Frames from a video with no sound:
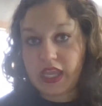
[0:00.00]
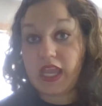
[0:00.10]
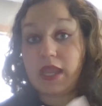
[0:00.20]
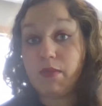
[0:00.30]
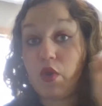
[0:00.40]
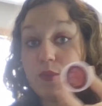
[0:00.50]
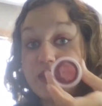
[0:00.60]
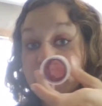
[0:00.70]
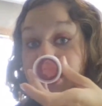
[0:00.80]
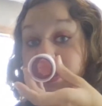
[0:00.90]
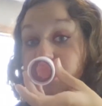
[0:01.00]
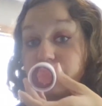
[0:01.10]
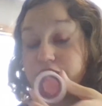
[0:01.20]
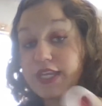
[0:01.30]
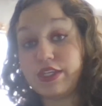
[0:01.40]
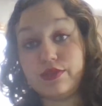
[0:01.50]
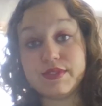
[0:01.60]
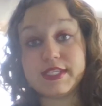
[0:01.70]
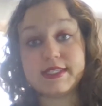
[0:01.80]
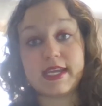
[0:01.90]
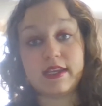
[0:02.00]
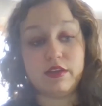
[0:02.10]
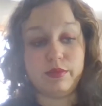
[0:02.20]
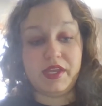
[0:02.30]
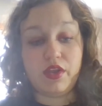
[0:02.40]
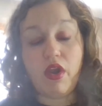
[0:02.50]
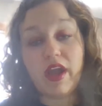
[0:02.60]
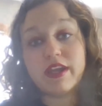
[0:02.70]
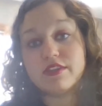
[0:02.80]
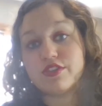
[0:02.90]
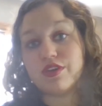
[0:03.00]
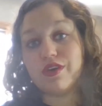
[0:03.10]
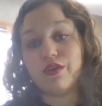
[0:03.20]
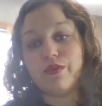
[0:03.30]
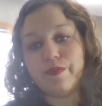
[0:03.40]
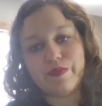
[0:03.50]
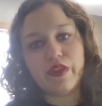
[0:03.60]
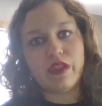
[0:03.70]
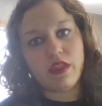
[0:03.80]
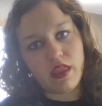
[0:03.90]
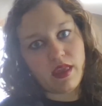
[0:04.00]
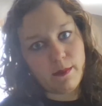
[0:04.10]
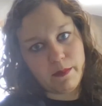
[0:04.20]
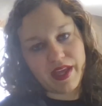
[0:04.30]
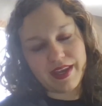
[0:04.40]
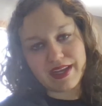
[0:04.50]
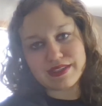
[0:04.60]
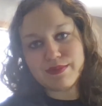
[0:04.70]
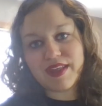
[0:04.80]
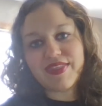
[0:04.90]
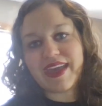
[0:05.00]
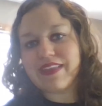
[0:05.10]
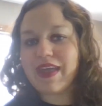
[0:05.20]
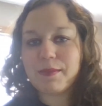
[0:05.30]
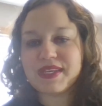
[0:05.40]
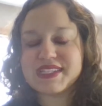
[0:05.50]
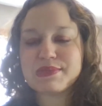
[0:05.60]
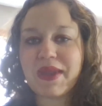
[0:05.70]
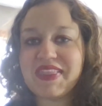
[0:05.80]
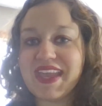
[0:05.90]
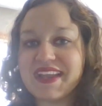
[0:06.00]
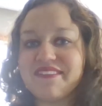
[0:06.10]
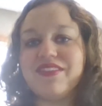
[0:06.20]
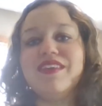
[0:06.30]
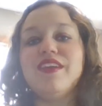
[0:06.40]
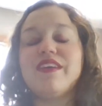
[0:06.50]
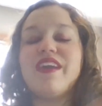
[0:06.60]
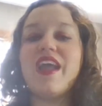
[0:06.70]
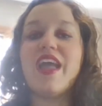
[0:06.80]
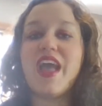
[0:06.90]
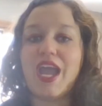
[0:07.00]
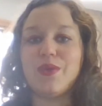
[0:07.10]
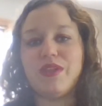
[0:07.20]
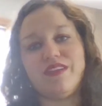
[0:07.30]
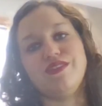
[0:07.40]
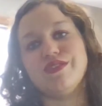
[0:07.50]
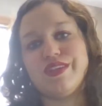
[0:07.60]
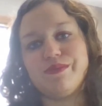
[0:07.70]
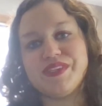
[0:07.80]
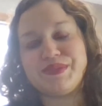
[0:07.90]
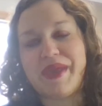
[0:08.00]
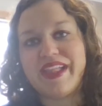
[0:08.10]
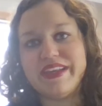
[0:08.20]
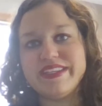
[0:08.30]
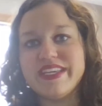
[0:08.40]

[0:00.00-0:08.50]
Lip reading: I'm hoping like another 10 uses and it'll gone. So by next month, and that means by the end of the year, I will have used up this palette.